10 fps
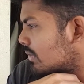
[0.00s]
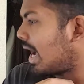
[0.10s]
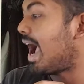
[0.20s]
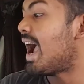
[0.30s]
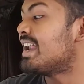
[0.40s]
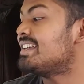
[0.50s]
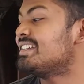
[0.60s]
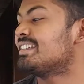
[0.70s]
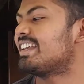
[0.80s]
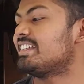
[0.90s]

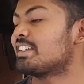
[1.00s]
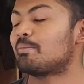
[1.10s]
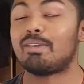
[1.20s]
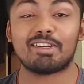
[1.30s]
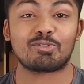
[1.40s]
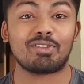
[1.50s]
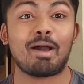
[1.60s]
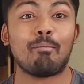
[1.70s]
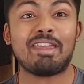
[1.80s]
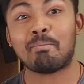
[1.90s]
And he disappeared. So
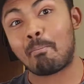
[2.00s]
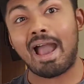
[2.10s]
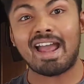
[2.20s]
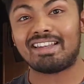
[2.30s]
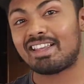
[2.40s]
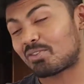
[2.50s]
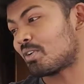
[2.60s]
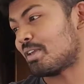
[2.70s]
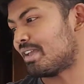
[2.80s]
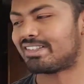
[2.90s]
that means Ban is
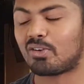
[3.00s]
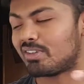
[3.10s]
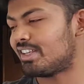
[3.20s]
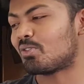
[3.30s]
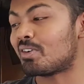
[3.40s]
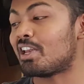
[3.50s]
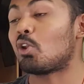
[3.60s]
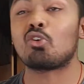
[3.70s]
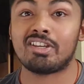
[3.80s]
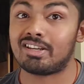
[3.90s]
only it's only
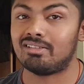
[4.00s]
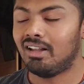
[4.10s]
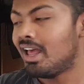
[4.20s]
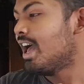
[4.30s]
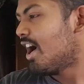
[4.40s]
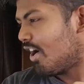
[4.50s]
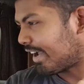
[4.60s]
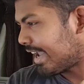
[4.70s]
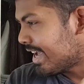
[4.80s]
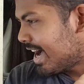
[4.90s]
logical.
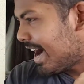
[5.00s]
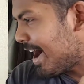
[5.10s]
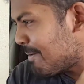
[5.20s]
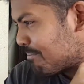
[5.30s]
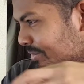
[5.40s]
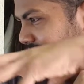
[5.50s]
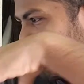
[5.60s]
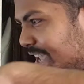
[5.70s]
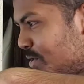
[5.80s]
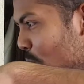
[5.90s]
Okay,
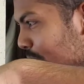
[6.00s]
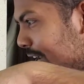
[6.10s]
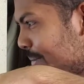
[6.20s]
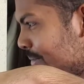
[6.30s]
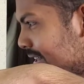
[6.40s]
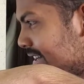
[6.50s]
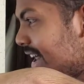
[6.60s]
he caught him.